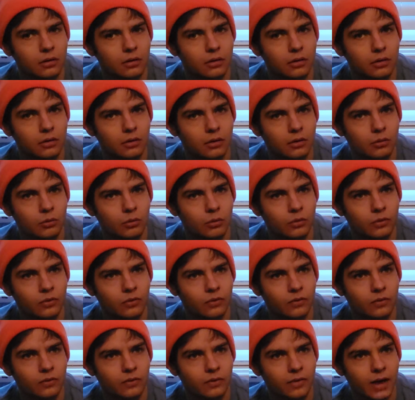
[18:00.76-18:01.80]
Then would
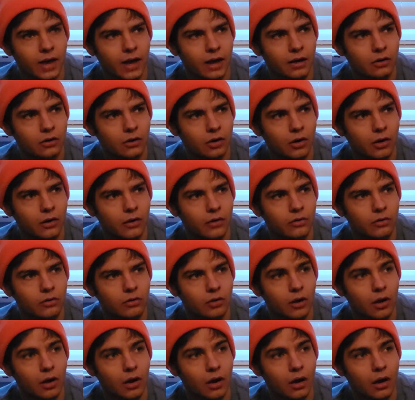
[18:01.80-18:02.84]
that cause
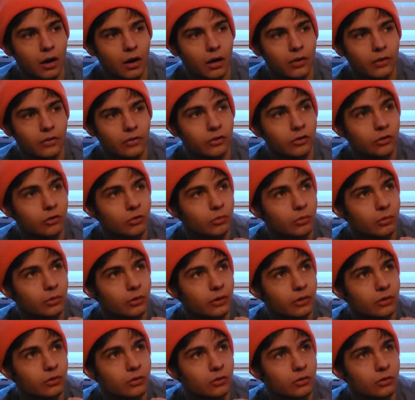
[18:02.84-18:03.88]
this
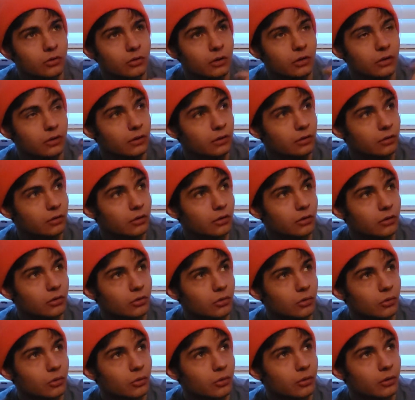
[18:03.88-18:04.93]
place to suddenly
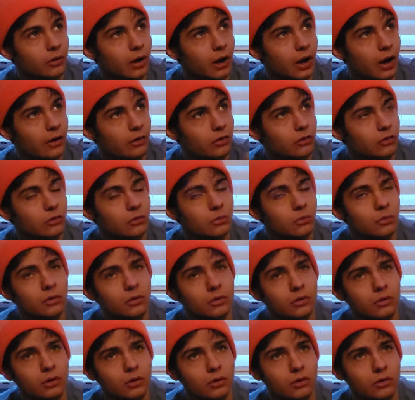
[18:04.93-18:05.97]
exist, or us to
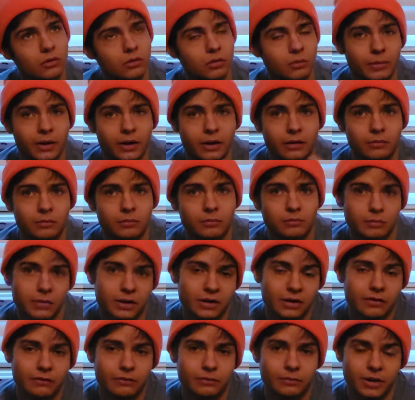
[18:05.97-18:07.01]
exist by
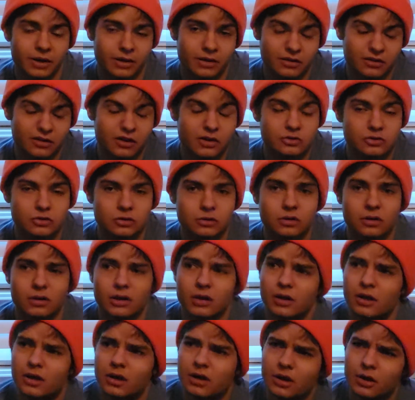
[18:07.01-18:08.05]
extension?
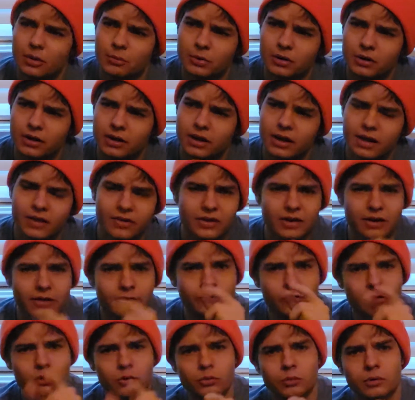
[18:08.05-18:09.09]
But then
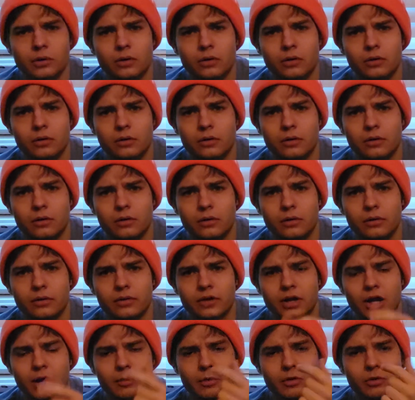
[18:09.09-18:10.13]
if you're real,
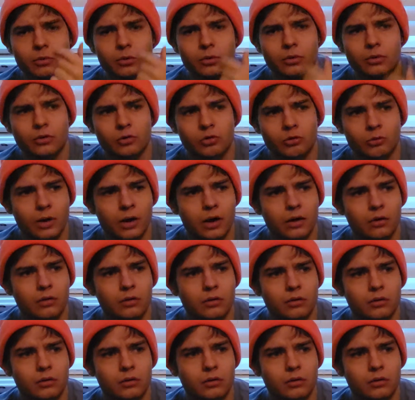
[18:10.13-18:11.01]
then I must be real as well.